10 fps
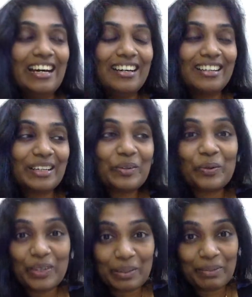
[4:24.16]
uh, go
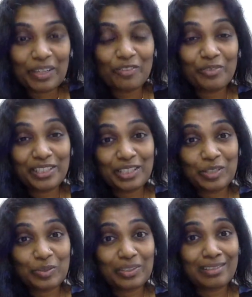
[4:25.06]
on a bit of work
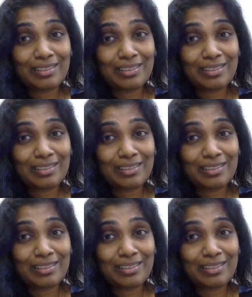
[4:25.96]
tour,